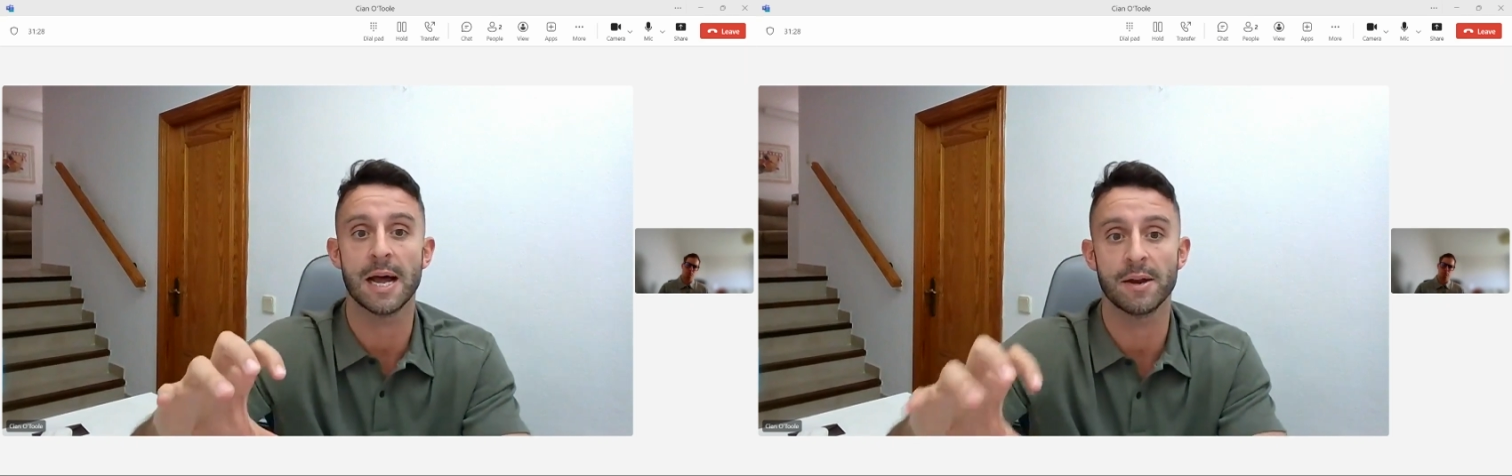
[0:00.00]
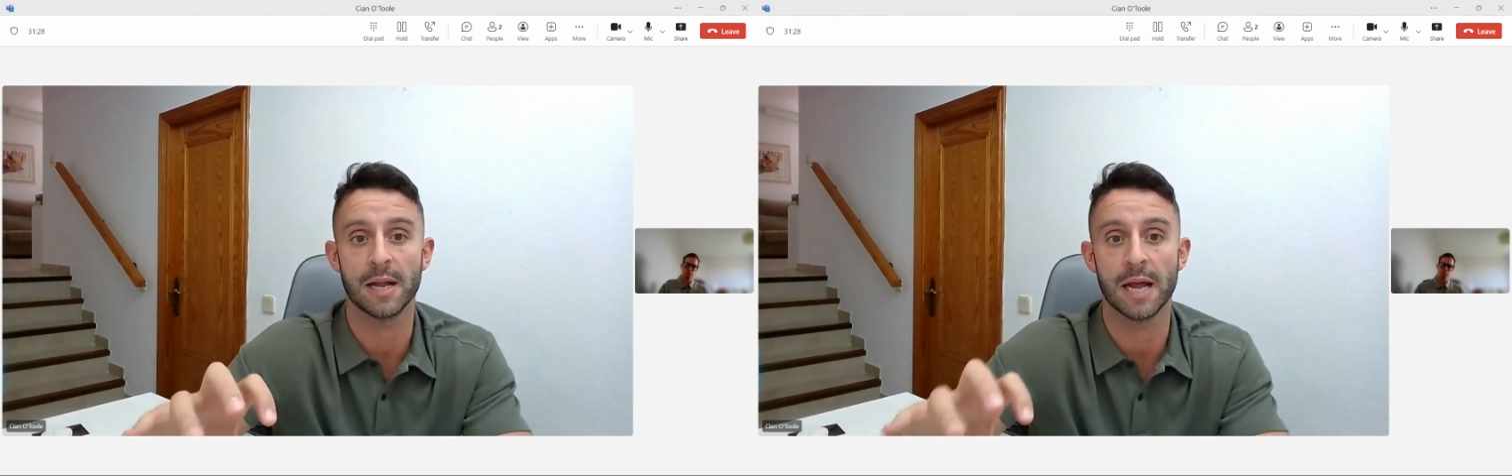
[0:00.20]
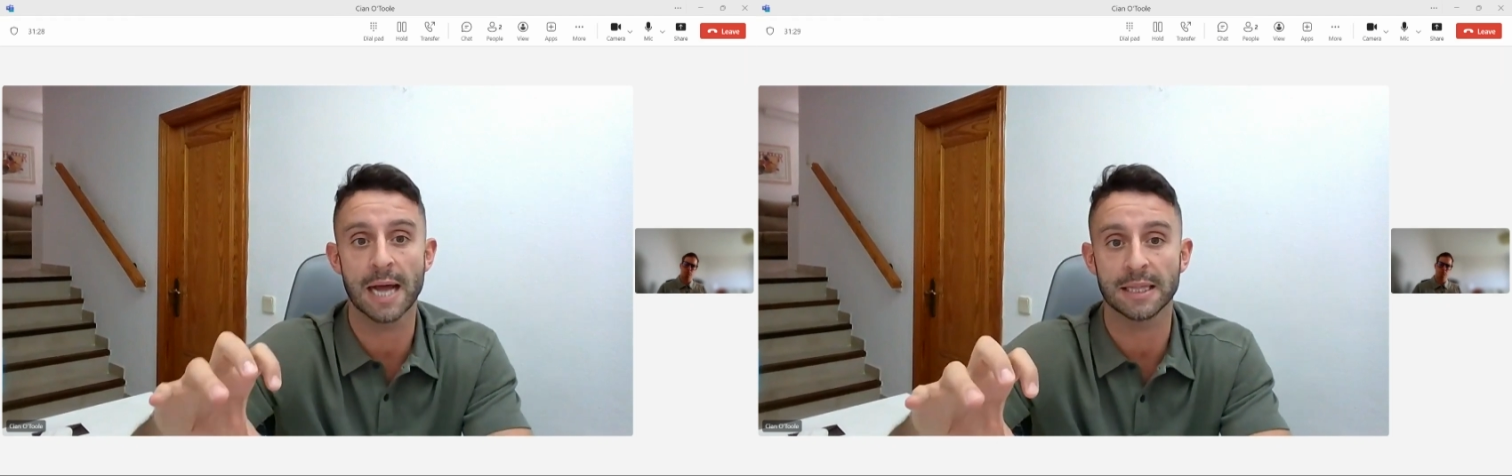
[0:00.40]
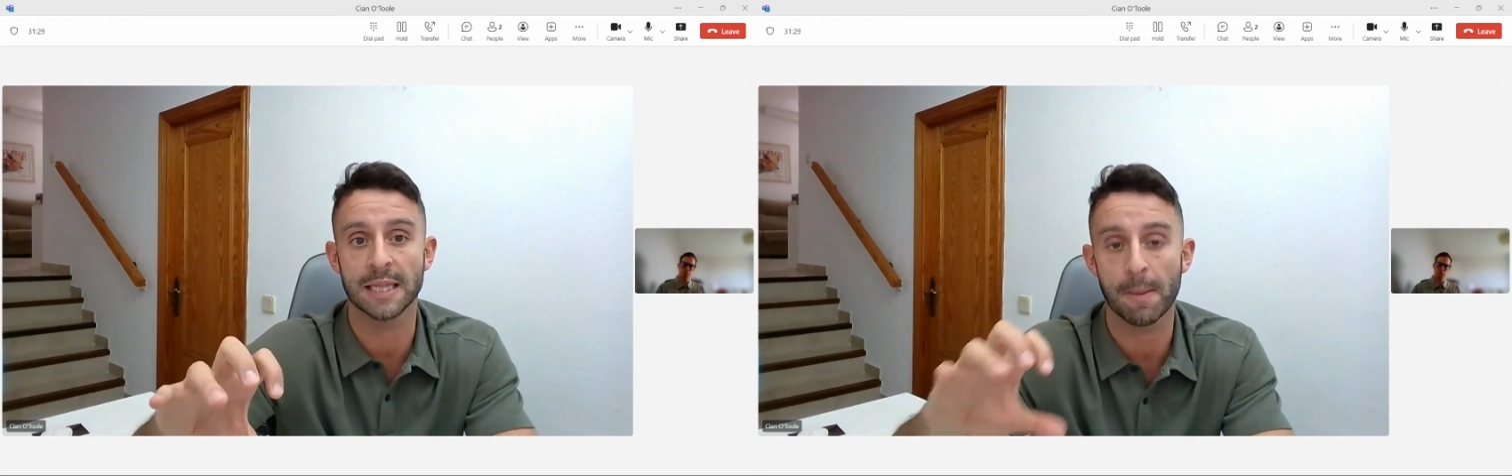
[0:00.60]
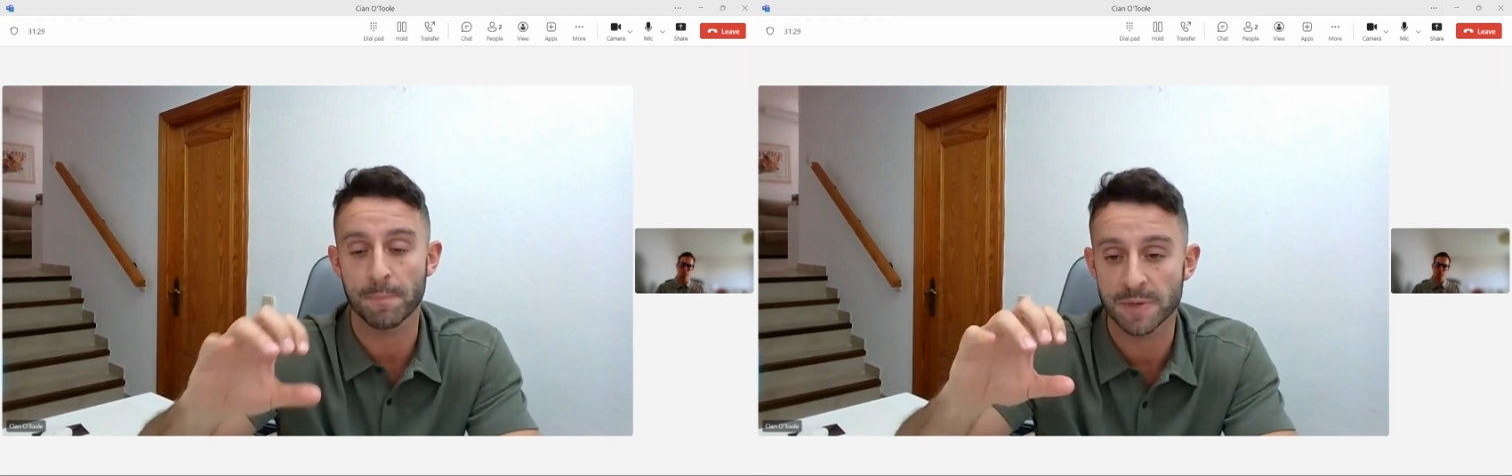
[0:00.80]

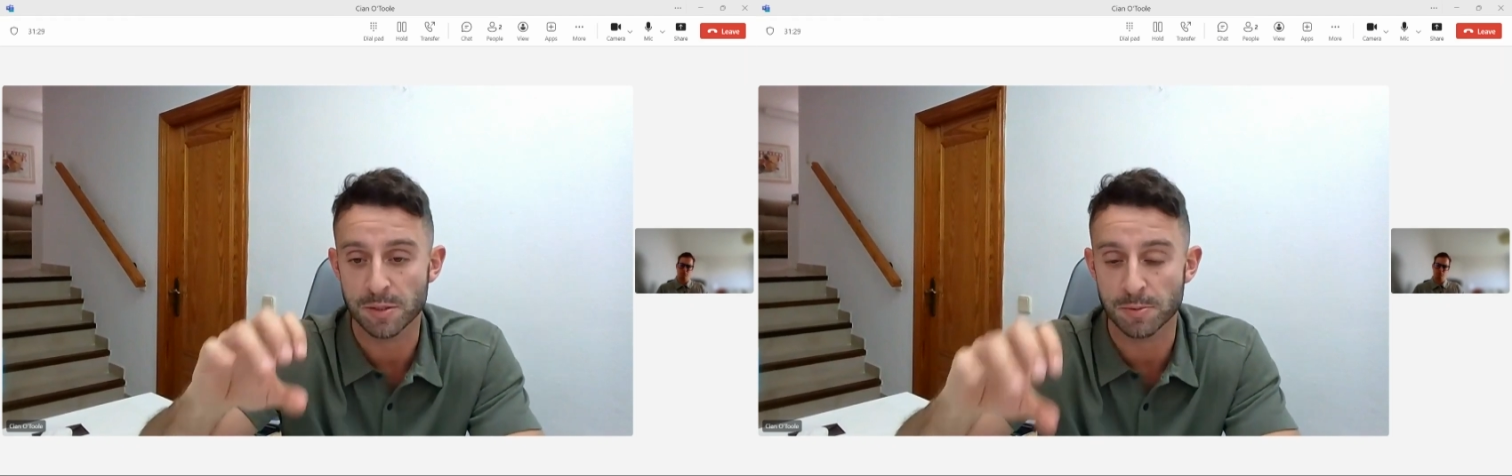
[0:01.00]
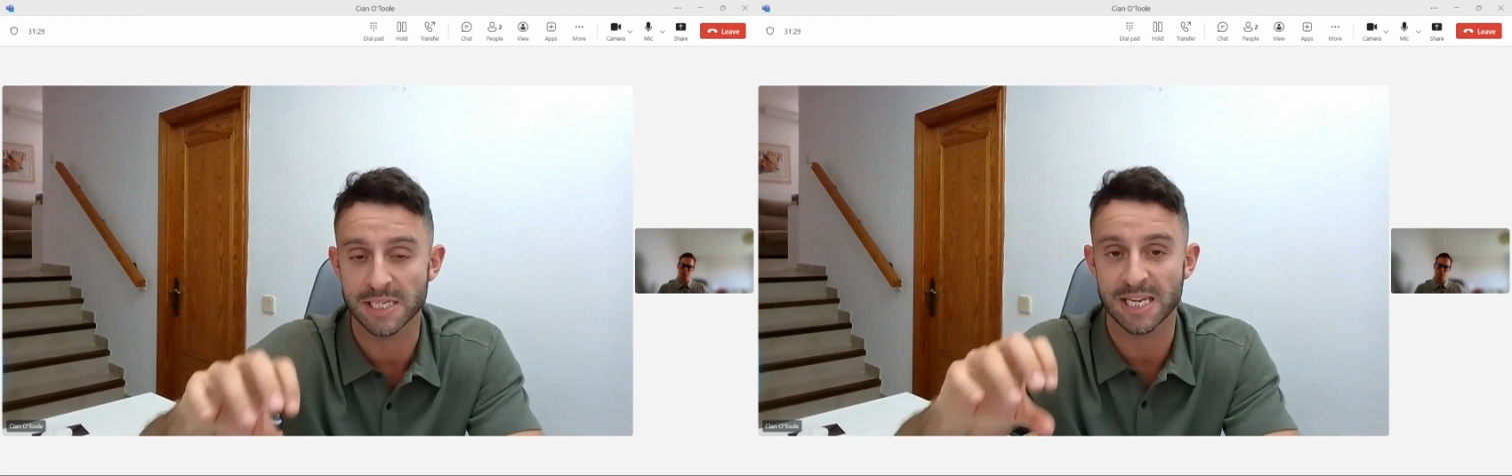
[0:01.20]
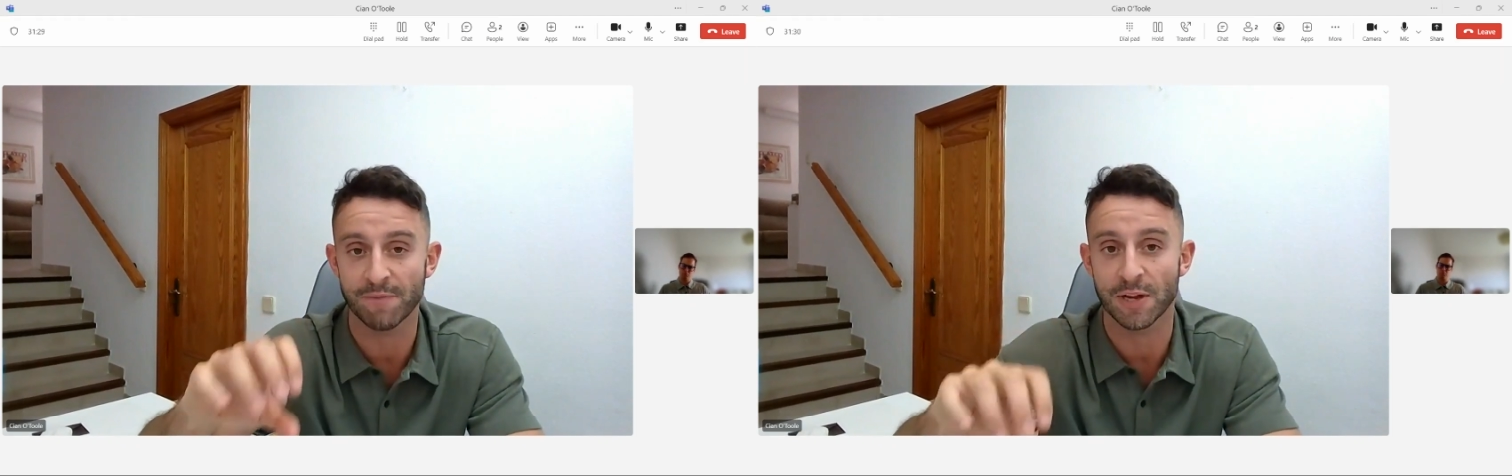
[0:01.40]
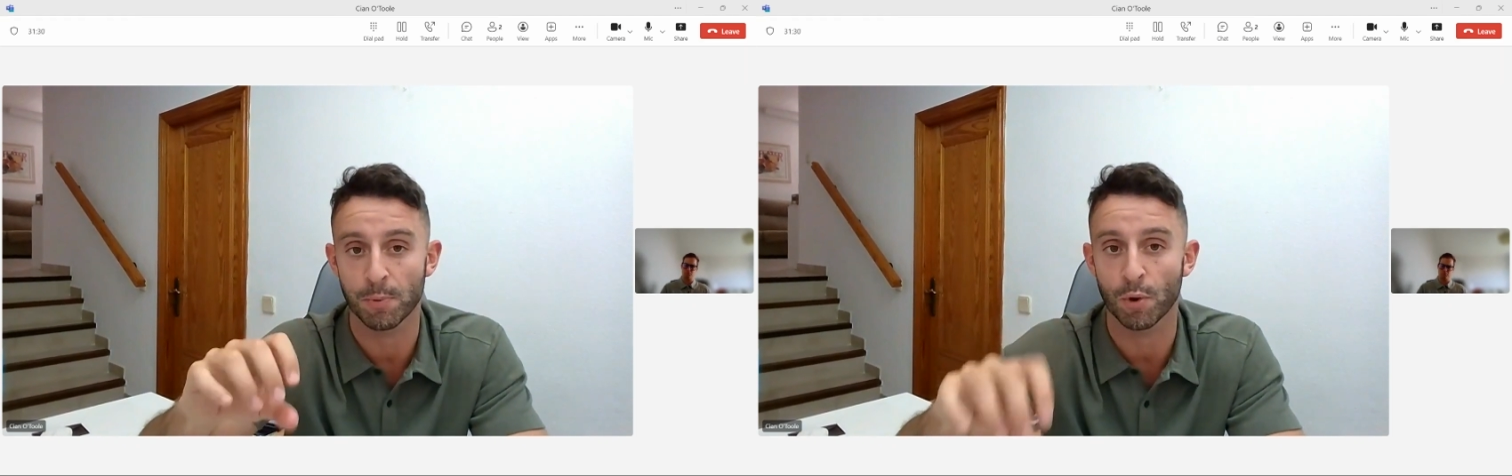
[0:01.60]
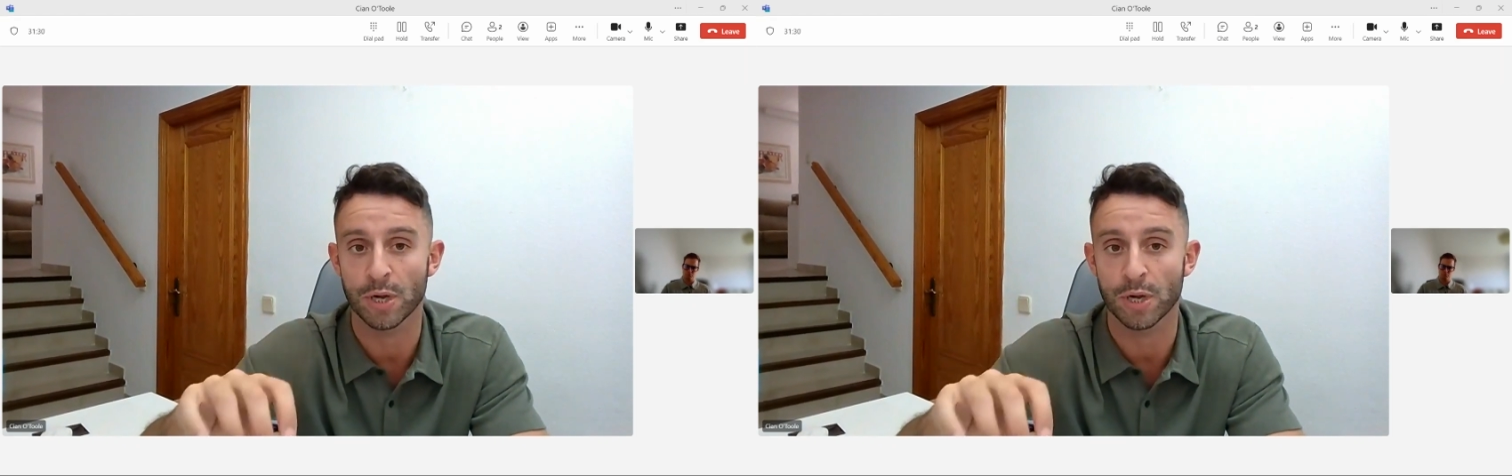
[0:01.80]
at that specific